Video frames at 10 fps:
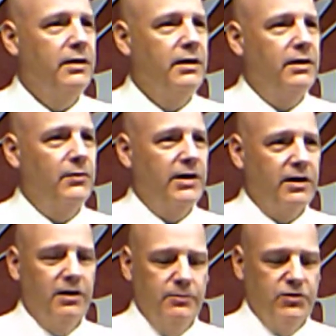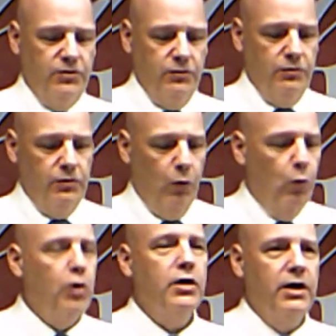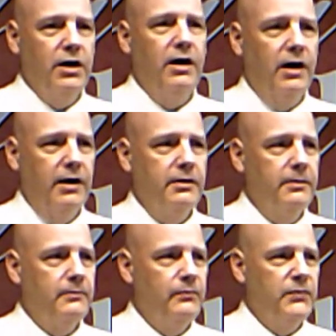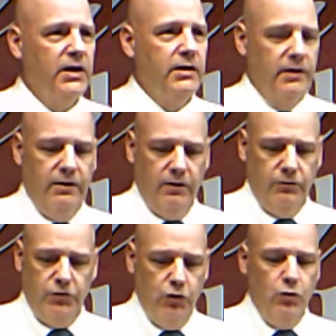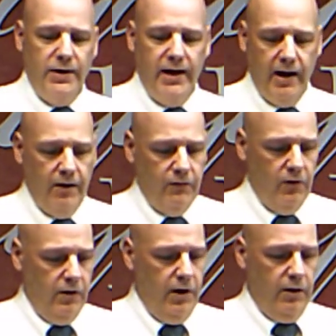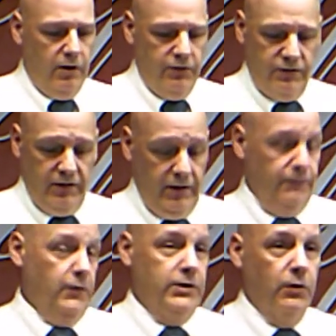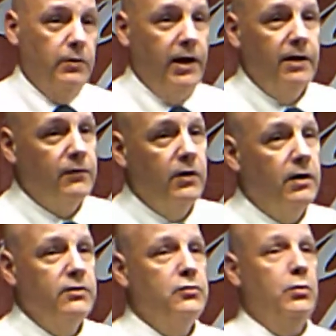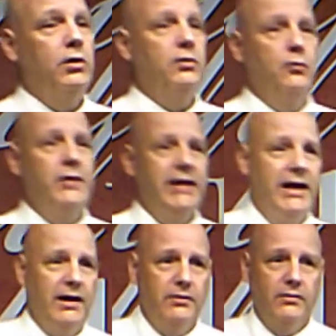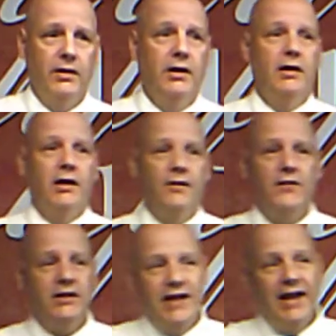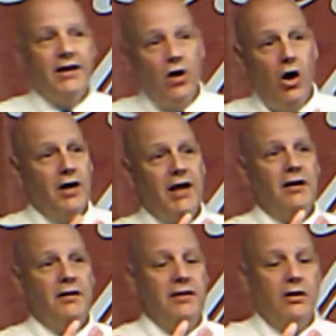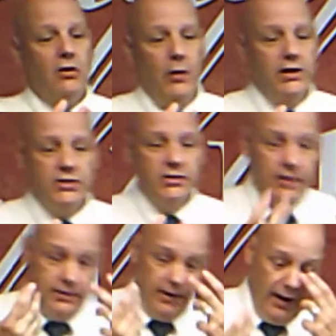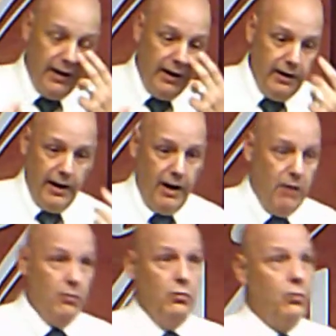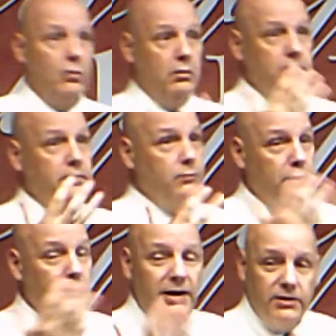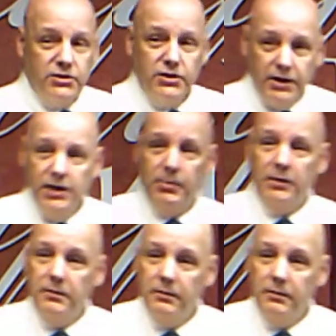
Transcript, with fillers: when it comes to the Word of God. You know, do we have God? Because, see, if we don't have God's Word, if we can't, if you take God out of the equation, then yeah, how in the world did we manage to keep it?